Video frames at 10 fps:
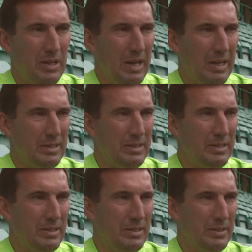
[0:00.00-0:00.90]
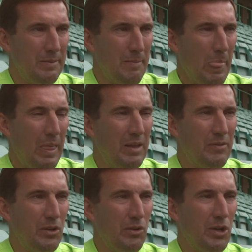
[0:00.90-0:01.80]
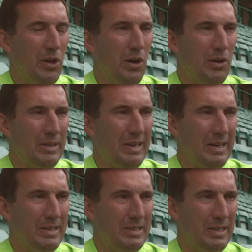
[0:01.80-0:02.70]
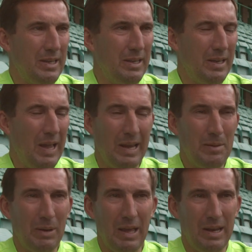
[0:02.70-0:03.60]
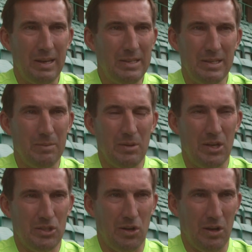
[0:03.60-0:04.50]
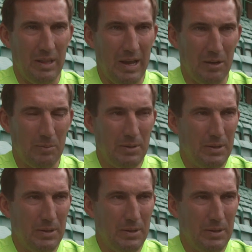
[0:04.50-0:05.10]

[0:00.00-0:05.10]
And even though you can't guarantee any player in the team a starting lineup,